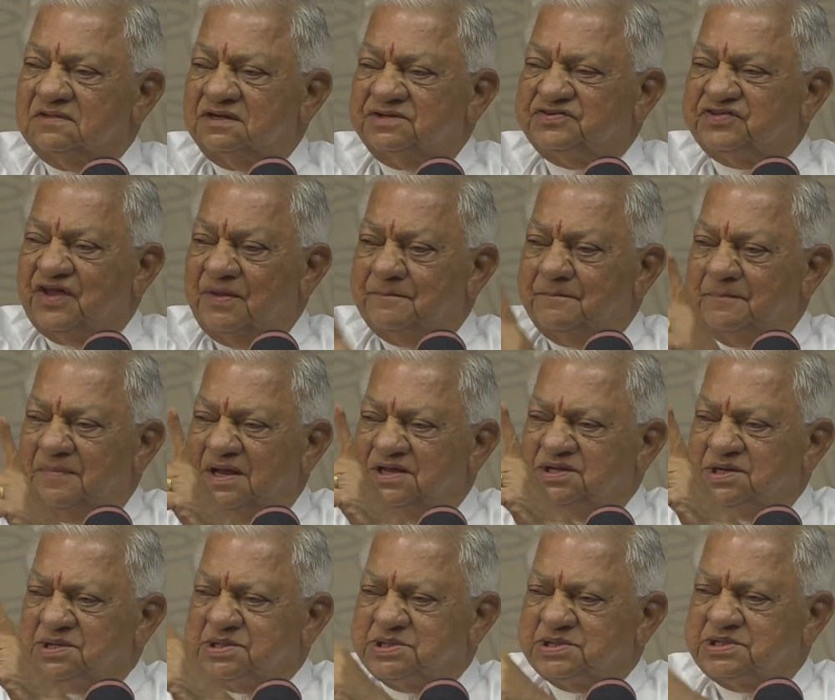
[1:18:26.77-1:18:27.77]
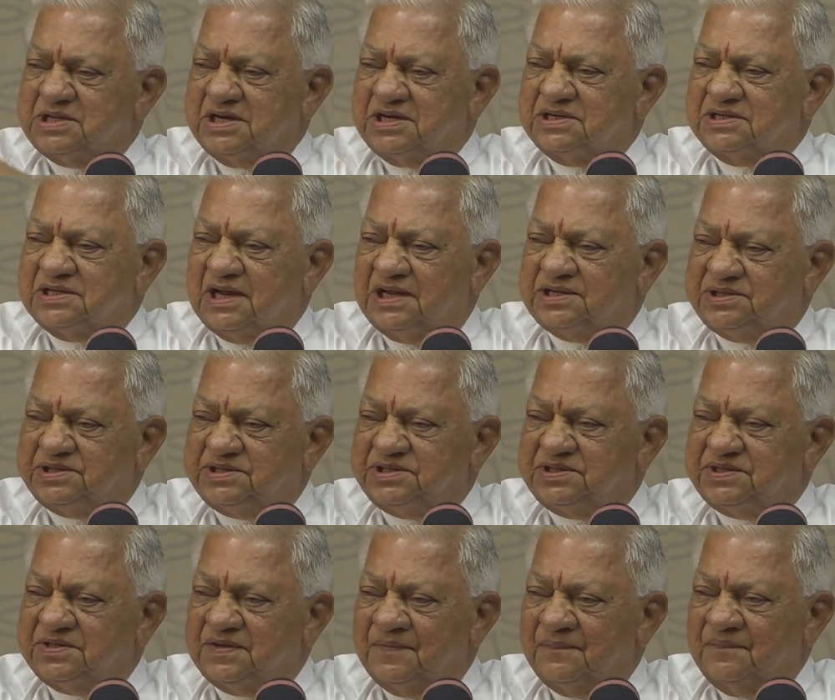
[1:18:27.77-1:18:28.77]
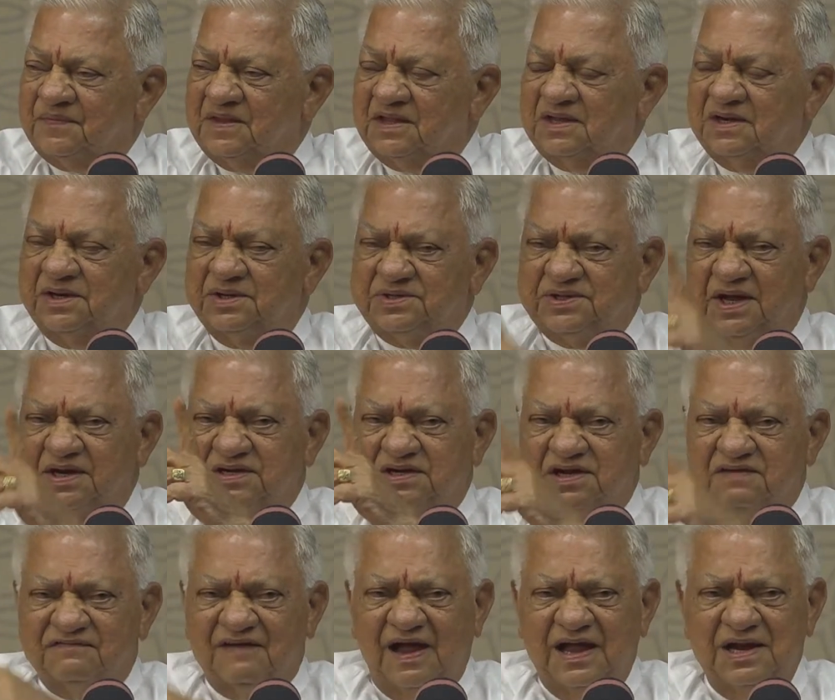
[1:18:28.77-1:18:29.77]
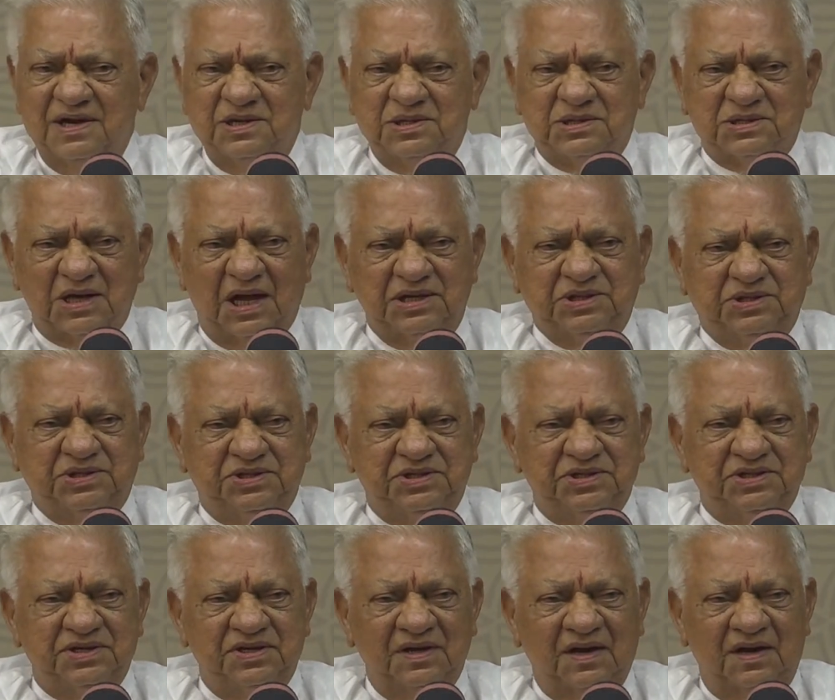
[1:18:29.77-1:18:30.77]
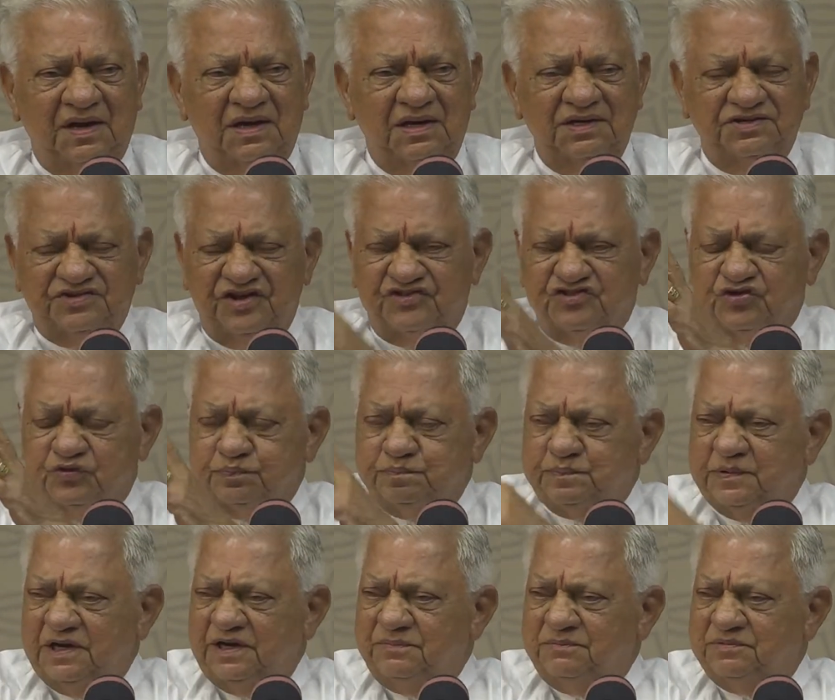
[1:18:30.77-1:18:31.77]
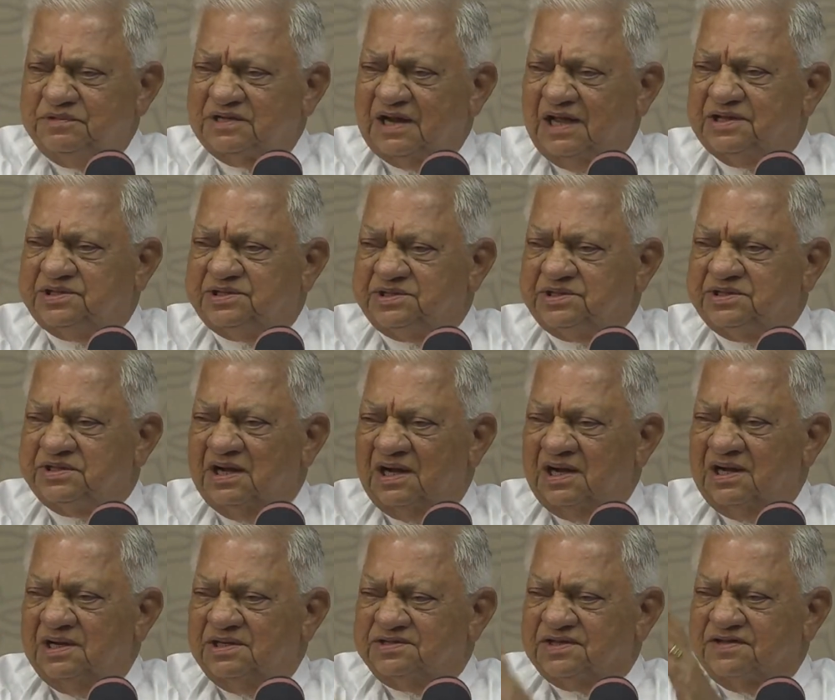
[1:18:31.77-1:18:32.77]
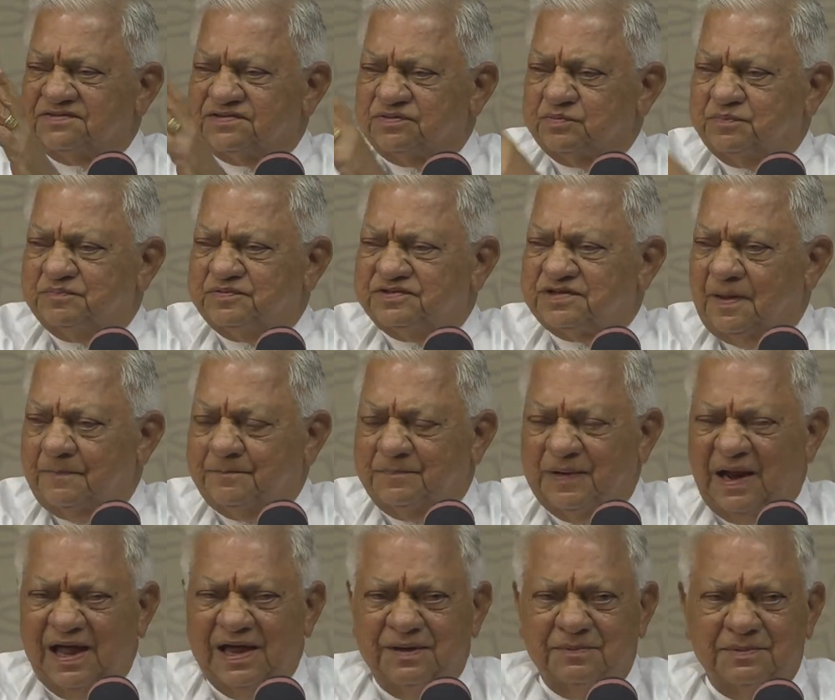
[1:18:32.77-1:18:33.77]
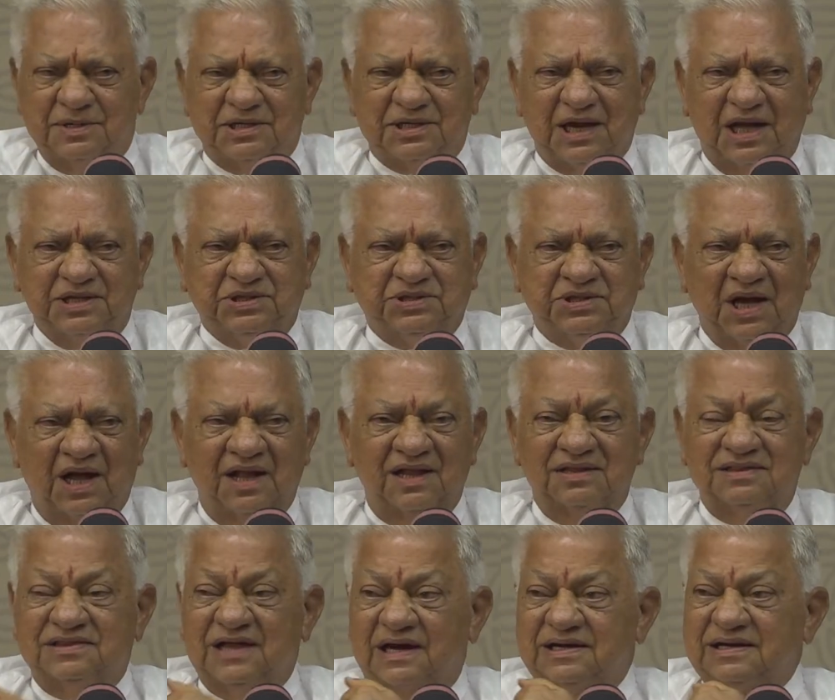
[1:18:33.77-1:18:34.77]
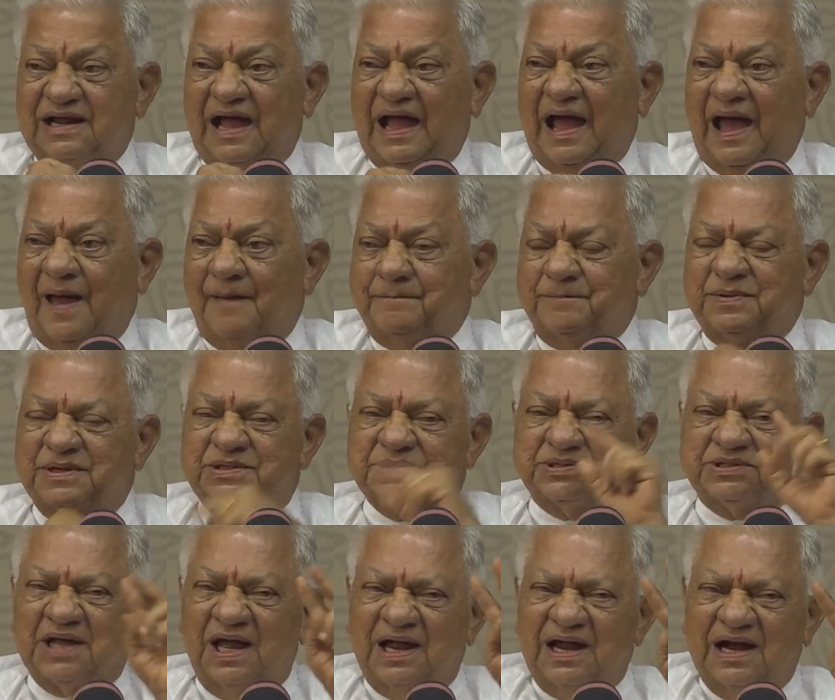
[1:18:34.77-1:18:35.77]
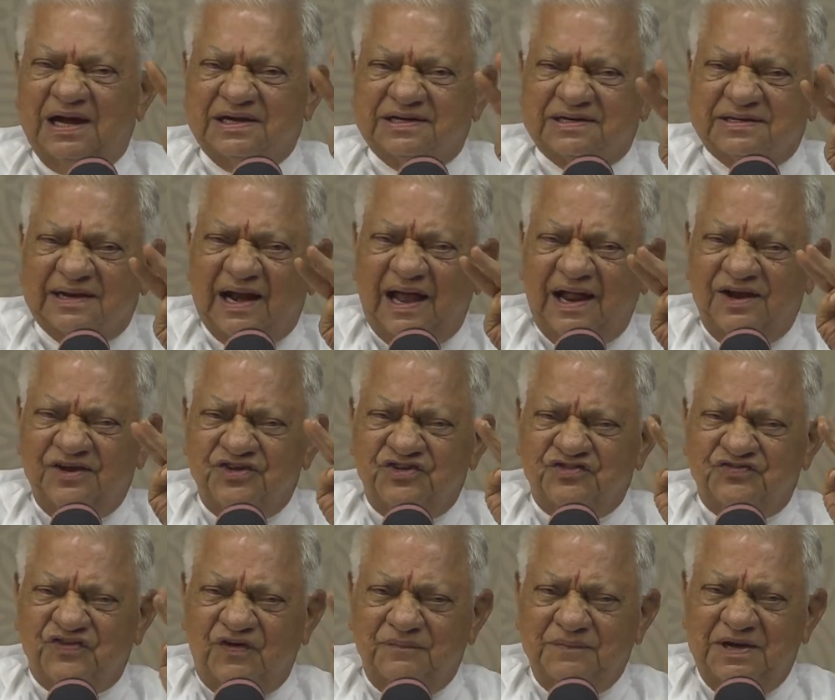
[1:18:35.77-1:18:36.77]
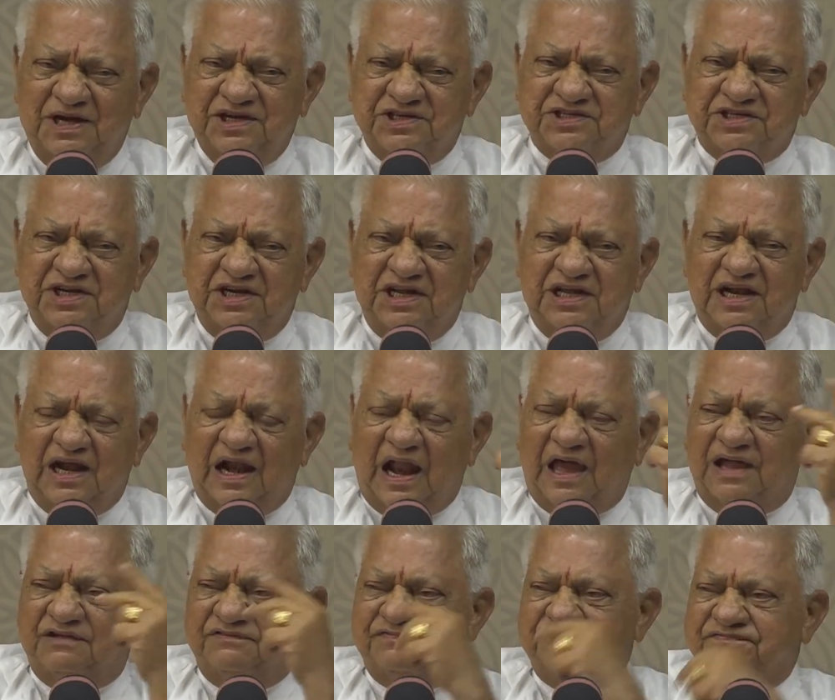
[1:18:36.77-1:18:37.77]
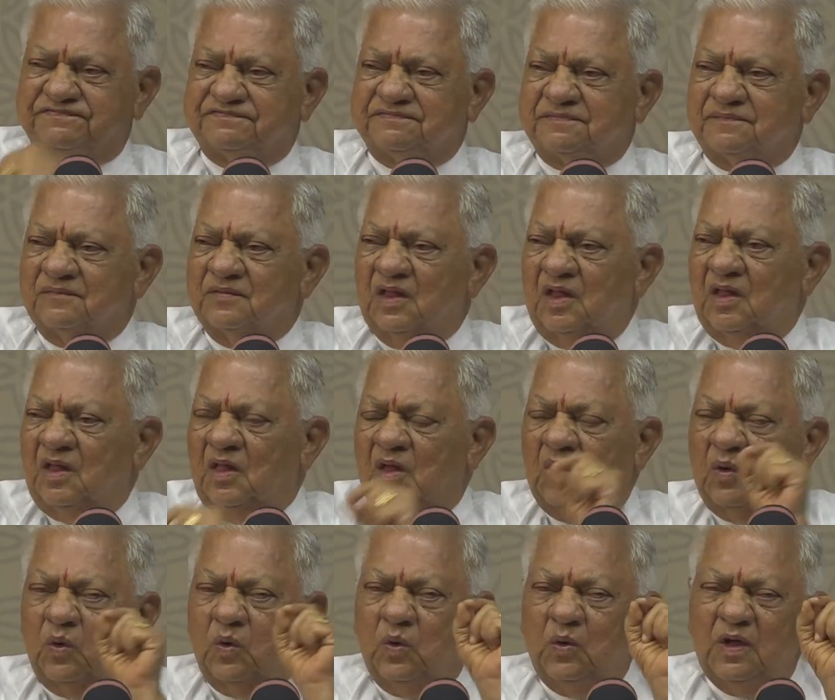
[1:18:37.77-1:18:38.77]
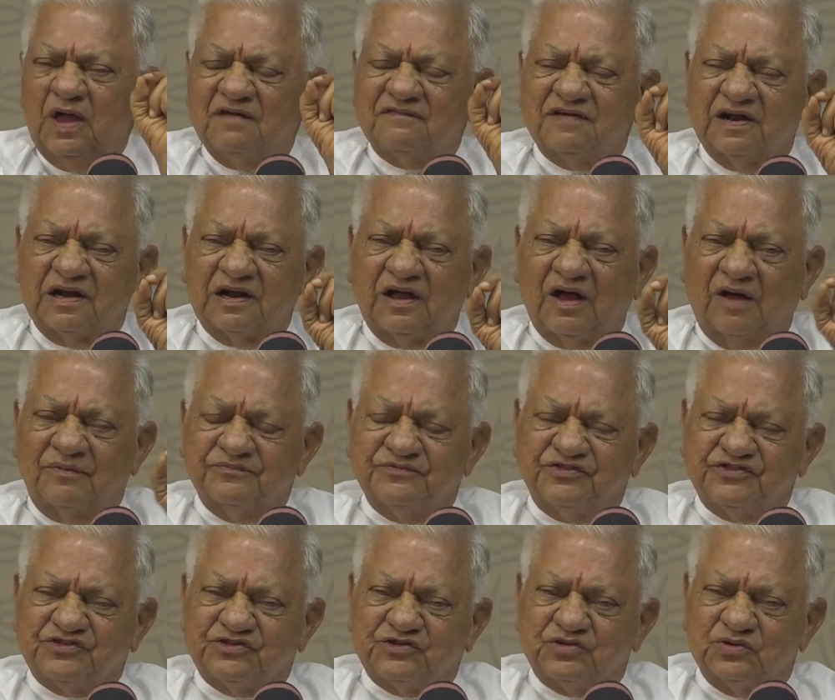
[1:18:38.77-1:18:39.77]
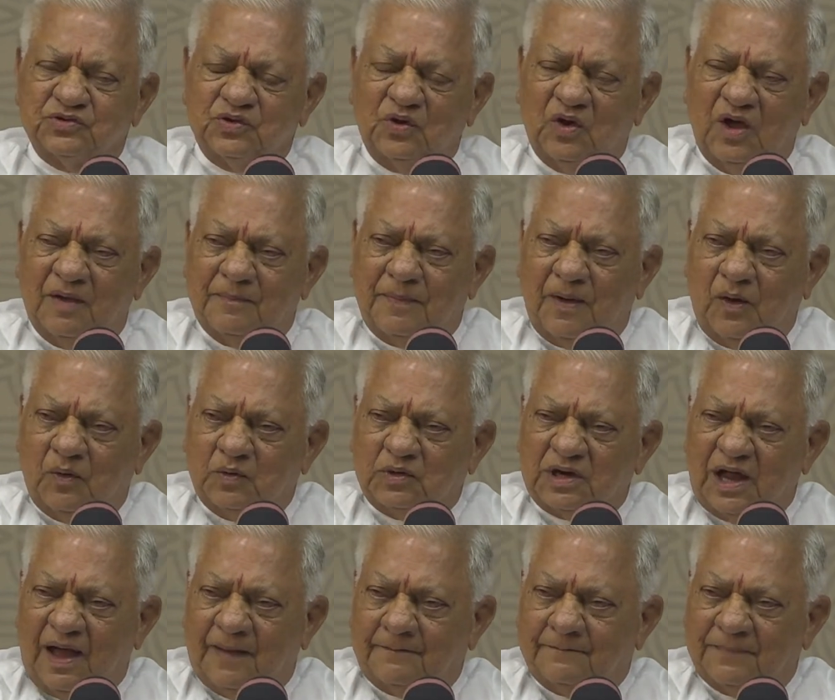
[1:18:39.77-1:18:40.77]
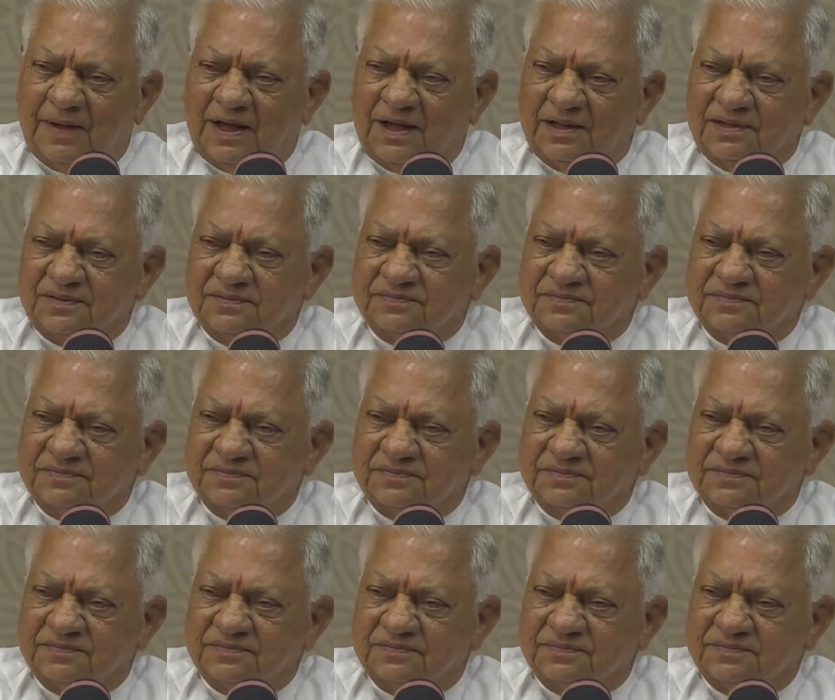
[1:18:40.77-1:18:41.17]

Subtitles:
It's a majestic touch. It's a divine touch. It's a supreme touch. It's a sublime touch that happens, a transformation in life. Whoever comes to know about Amma,